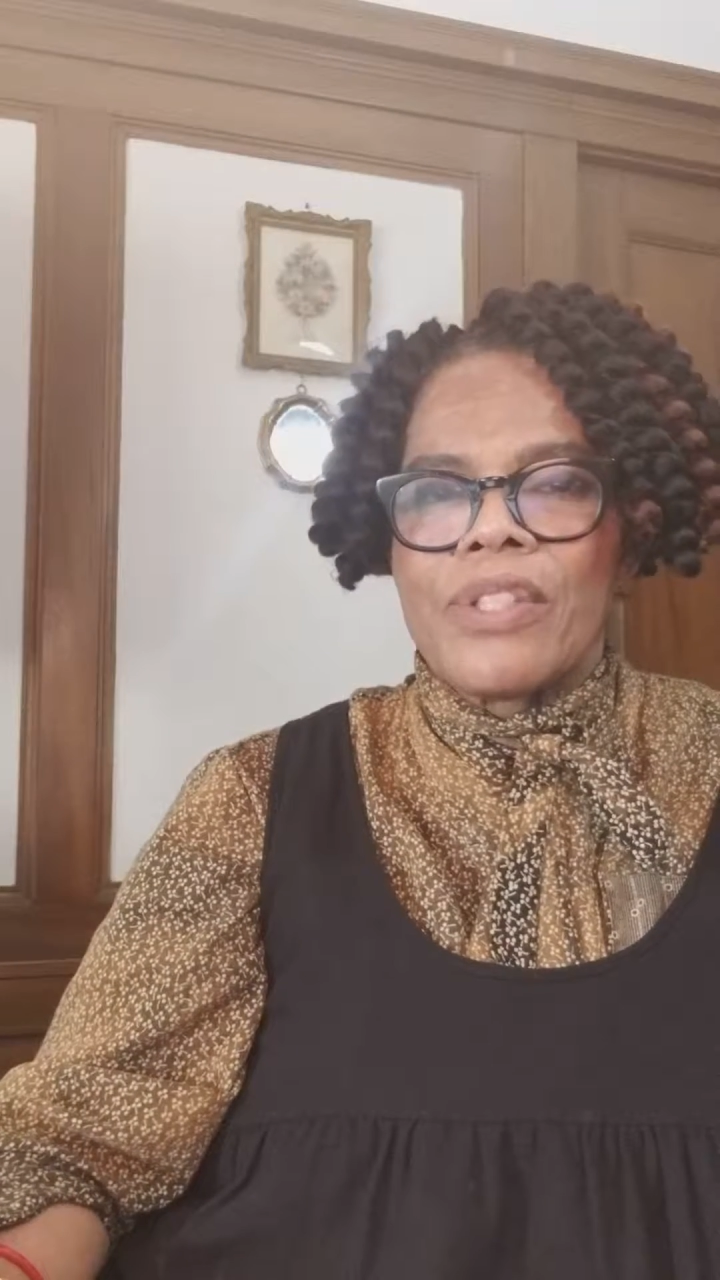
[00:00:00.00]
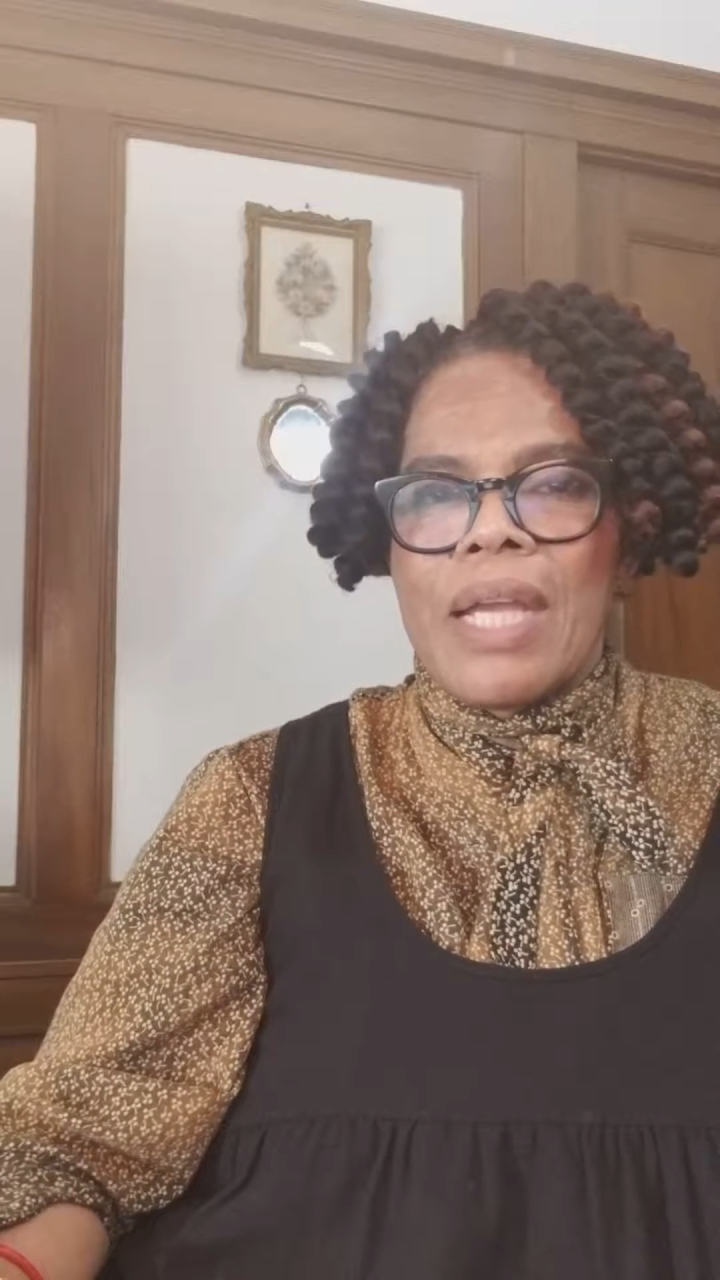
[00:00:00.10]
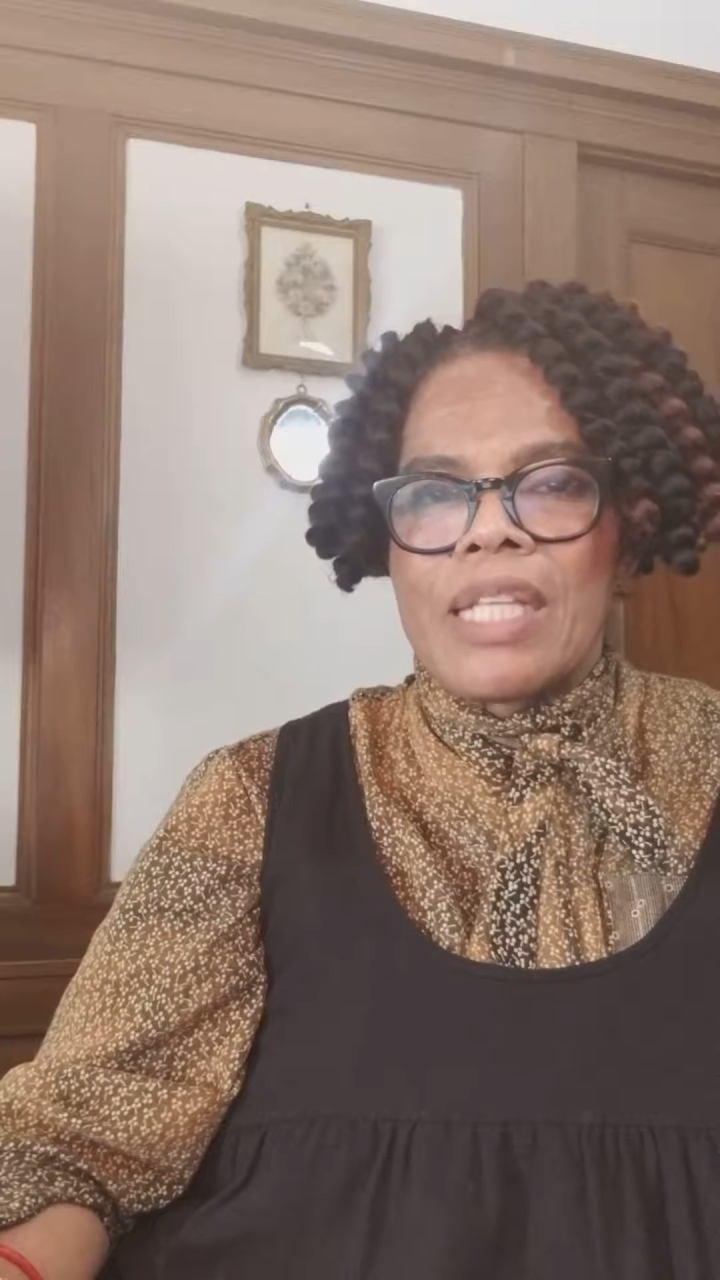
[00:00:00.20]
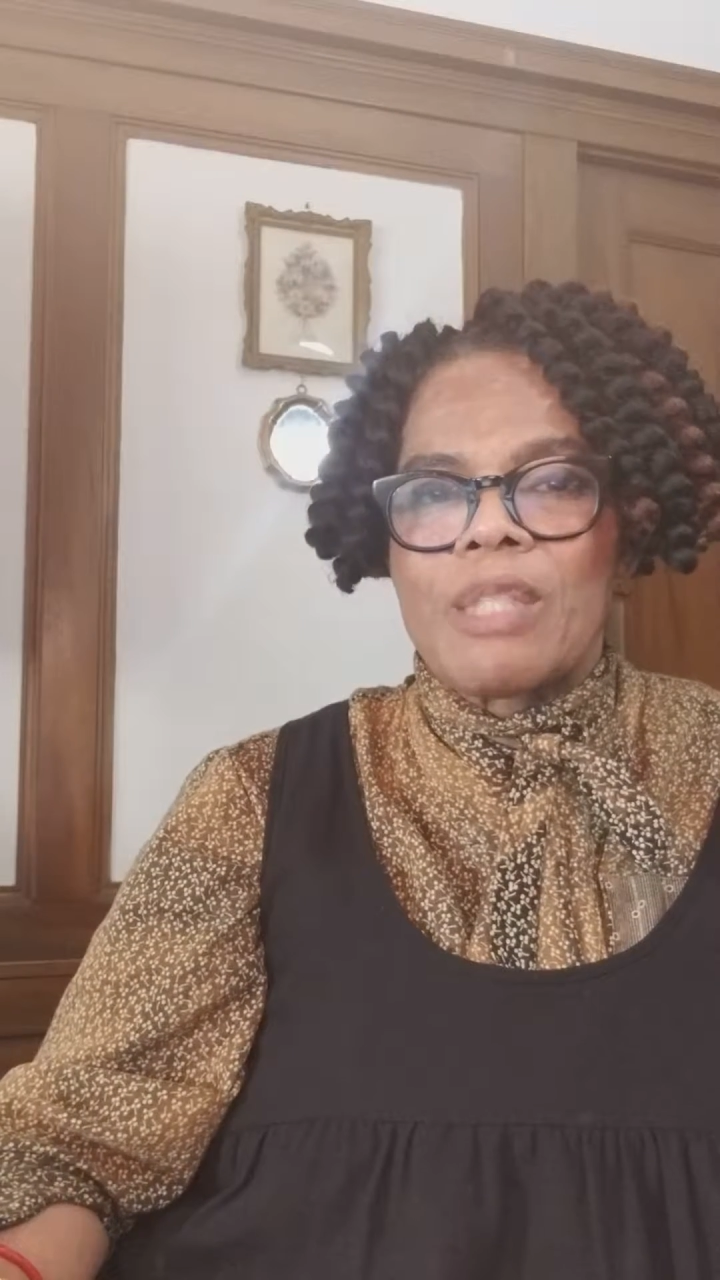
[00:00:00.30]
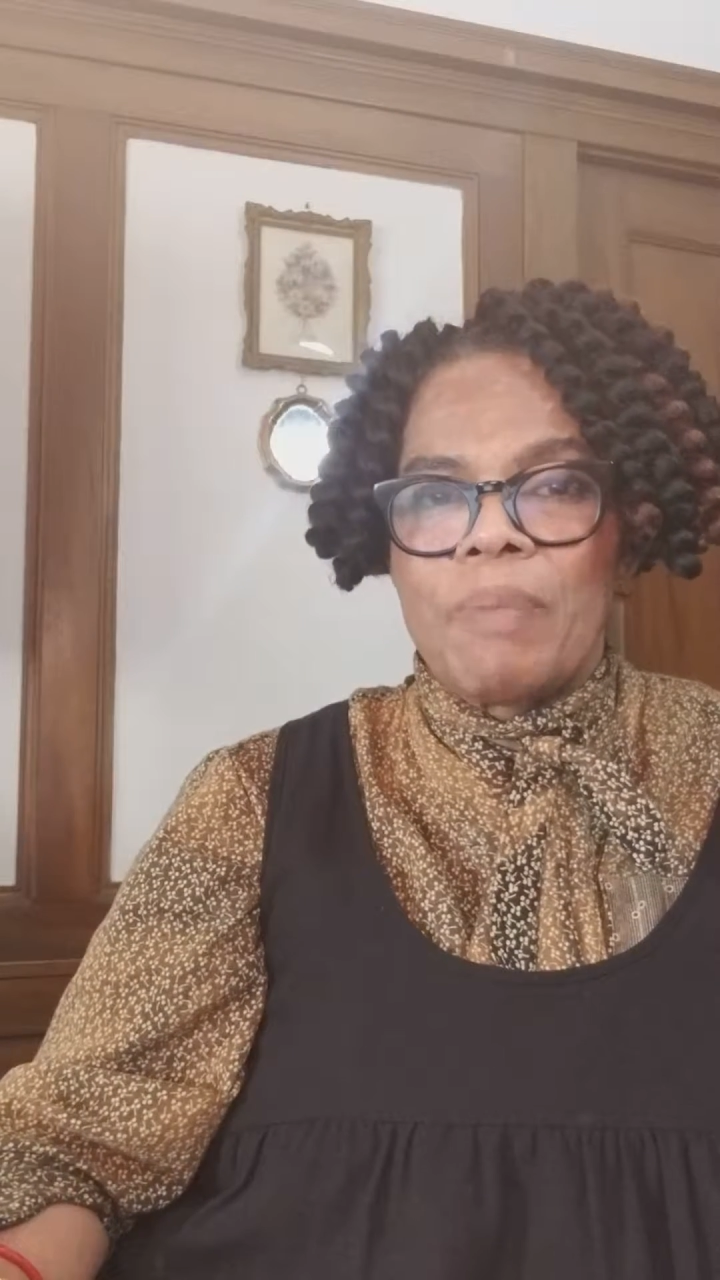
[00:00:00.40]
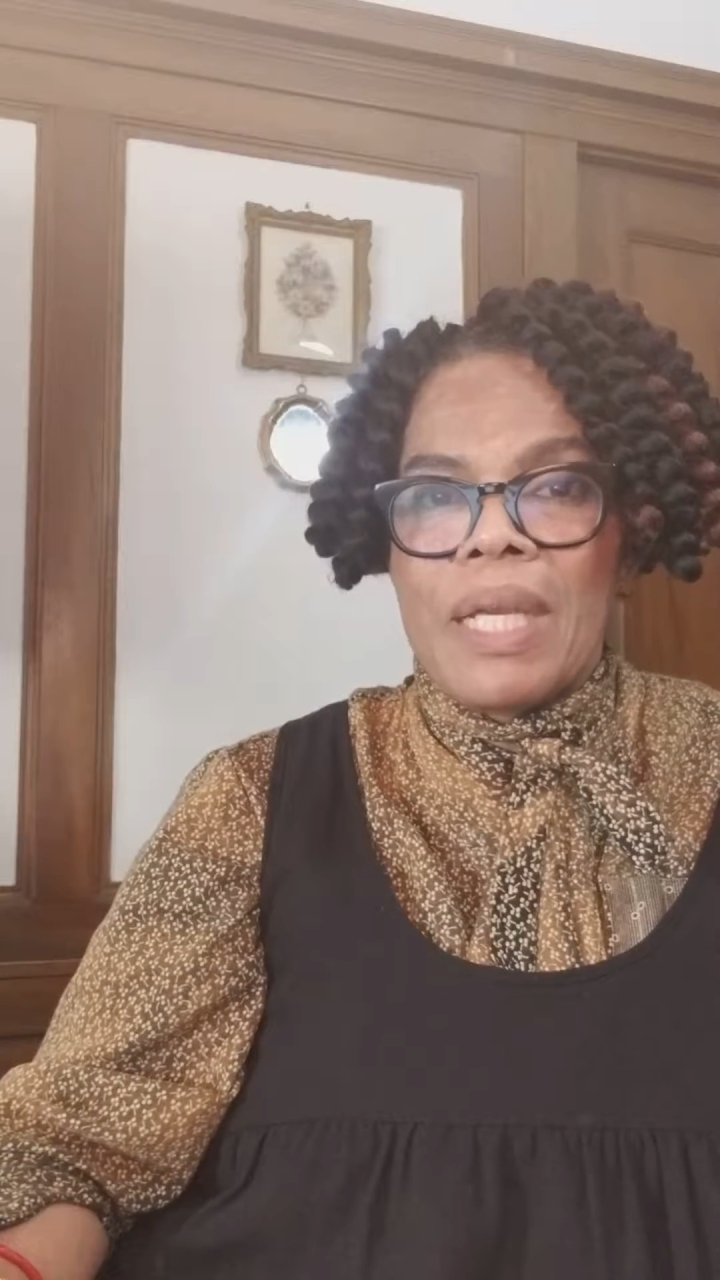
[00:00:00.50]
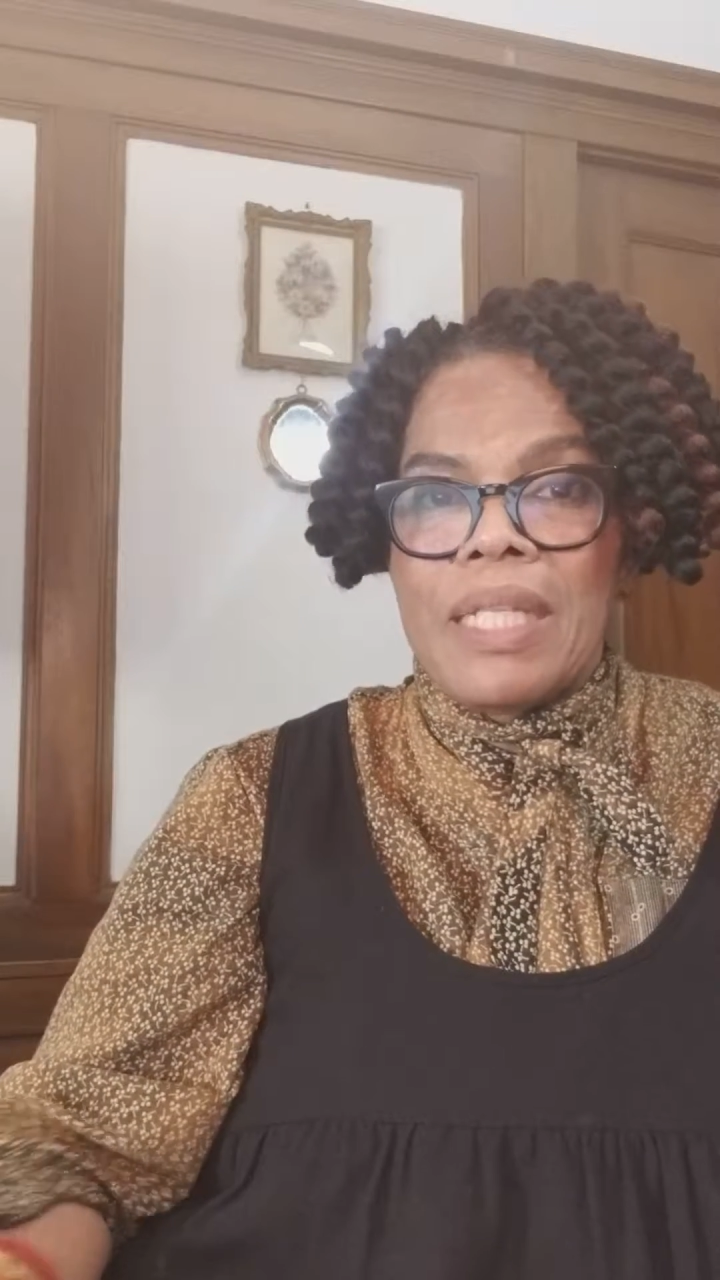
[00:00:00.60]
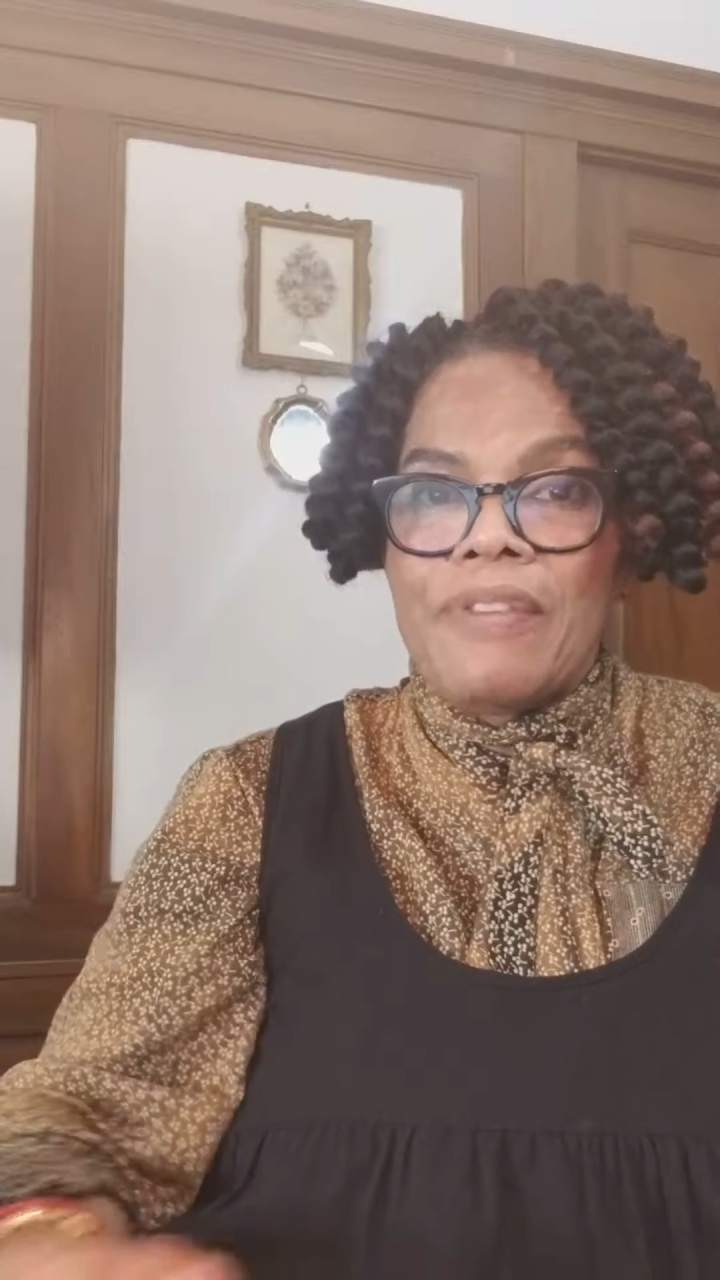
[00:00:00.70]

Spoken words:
to explain,